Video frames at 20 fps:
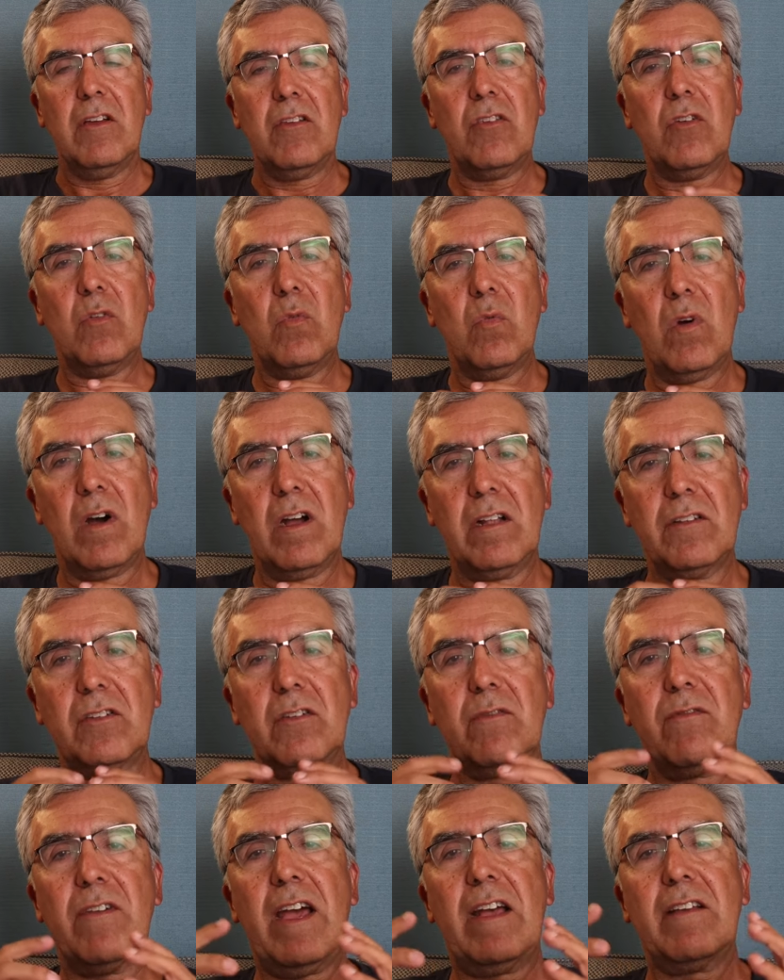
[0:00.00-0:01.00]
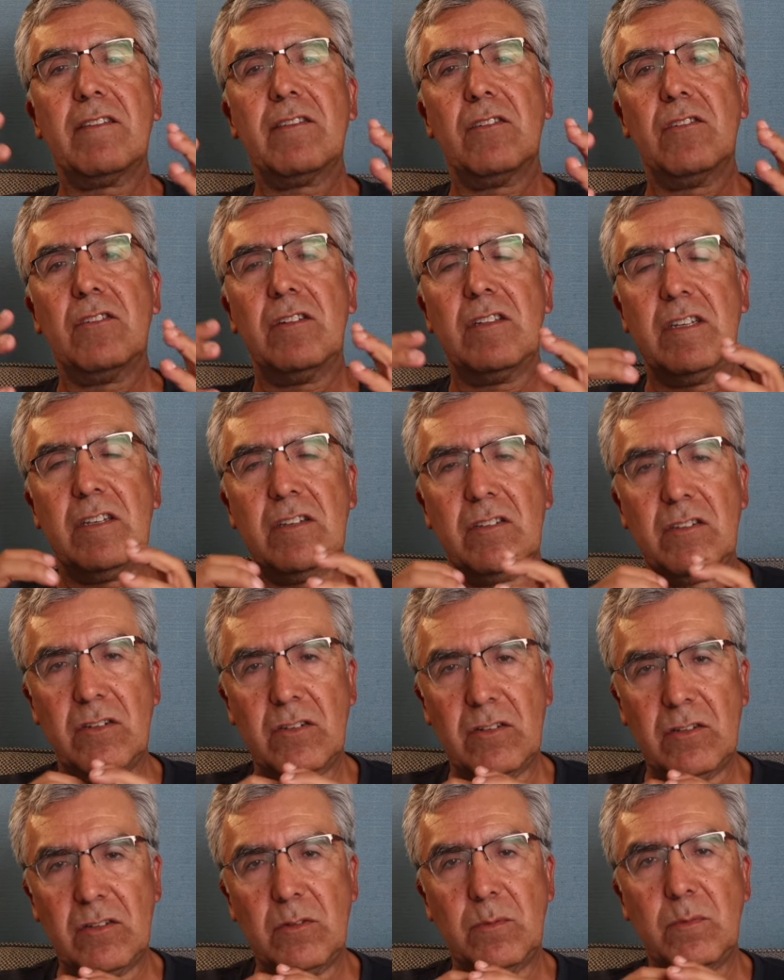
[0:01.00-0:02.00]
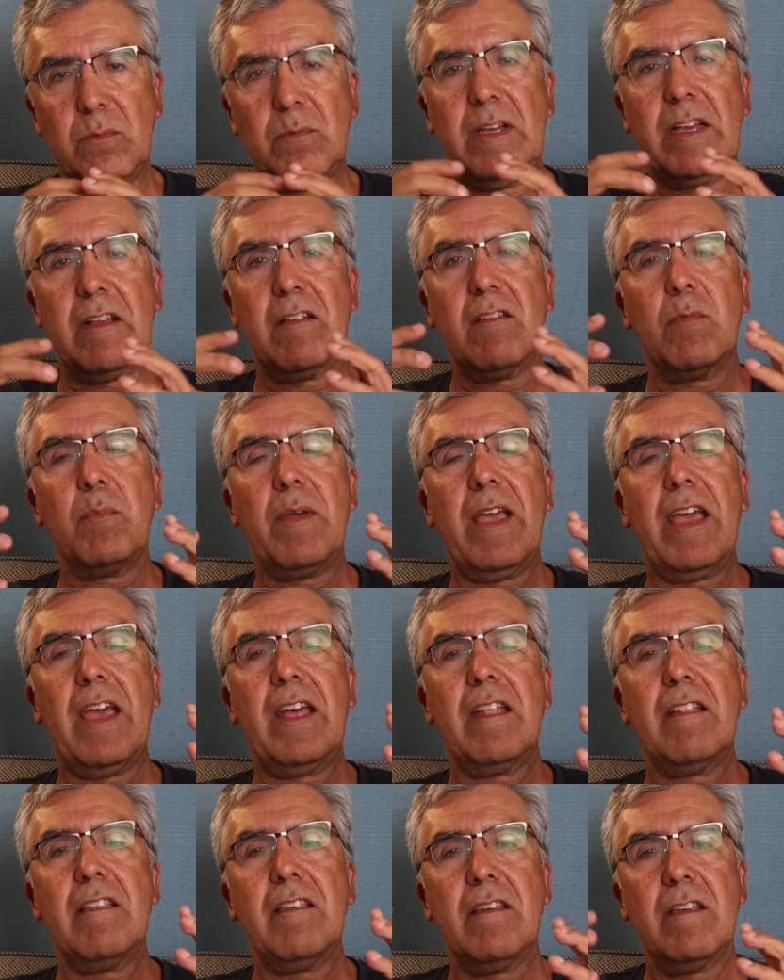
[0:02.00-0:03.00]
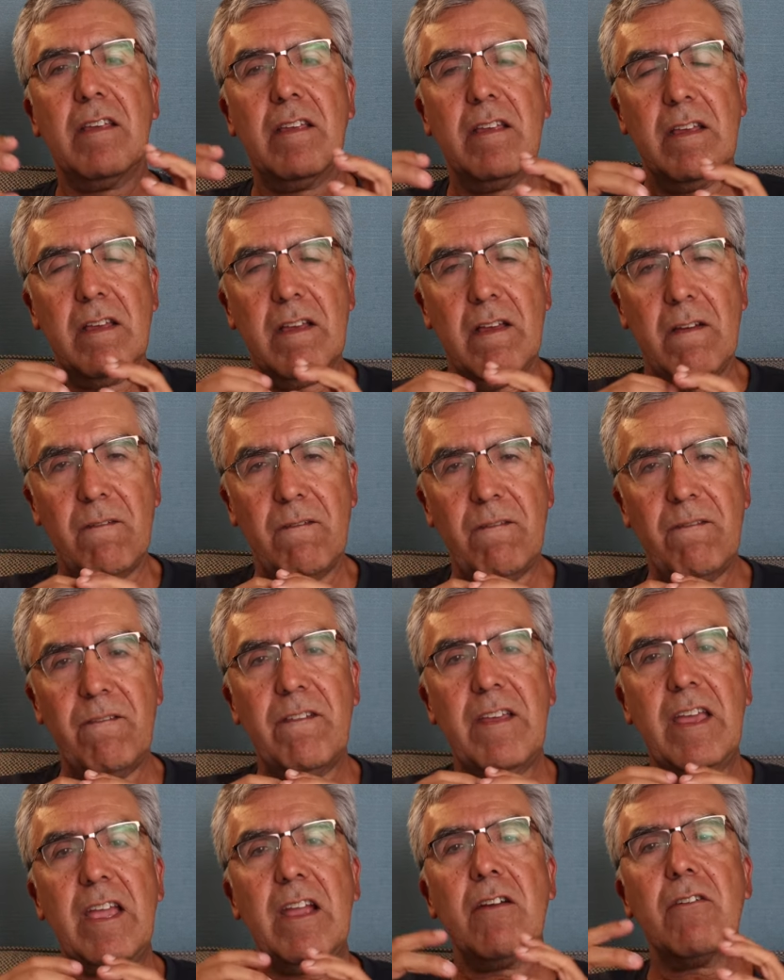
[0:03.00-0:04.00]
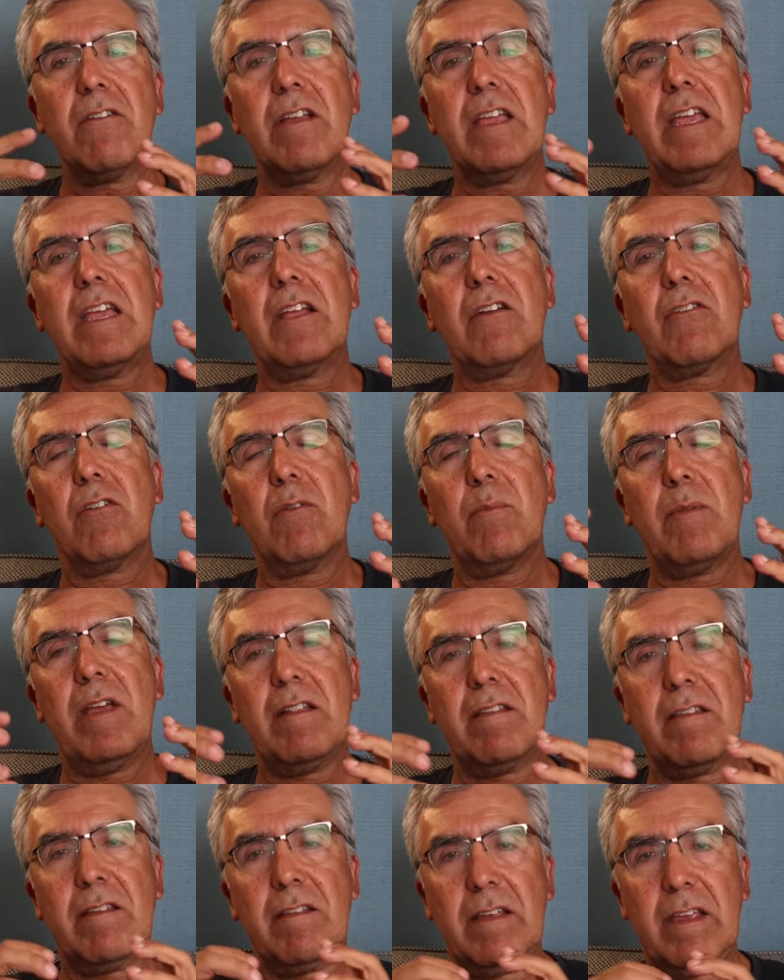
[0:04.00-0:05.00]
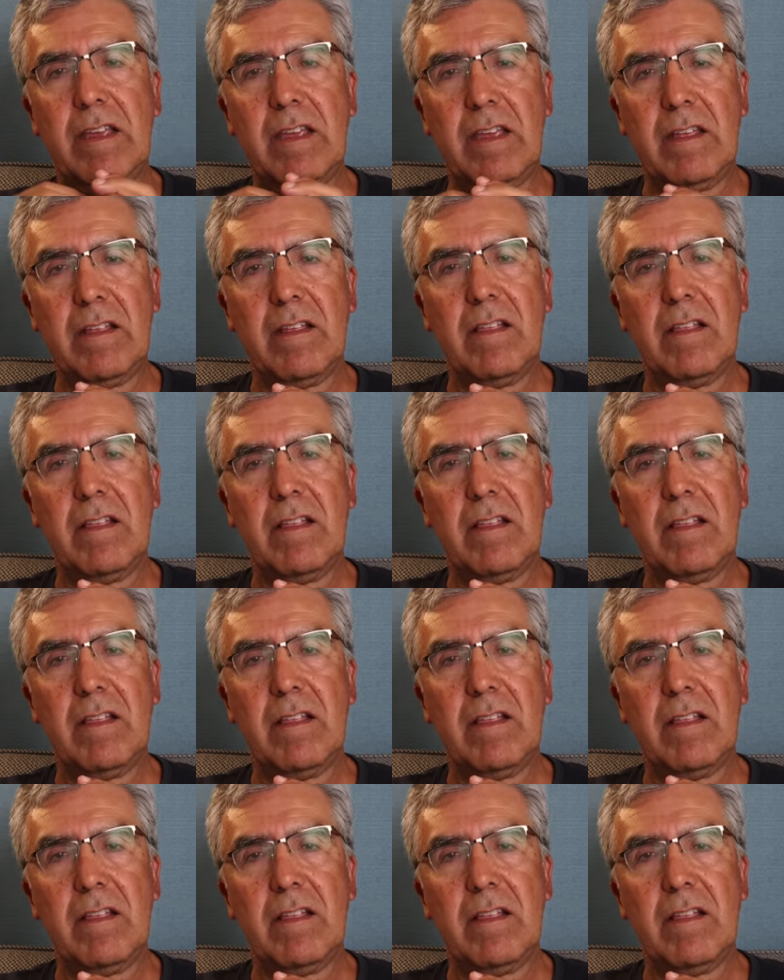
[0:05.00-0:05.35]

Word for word: You want your vascular tissue to expand very incrementally.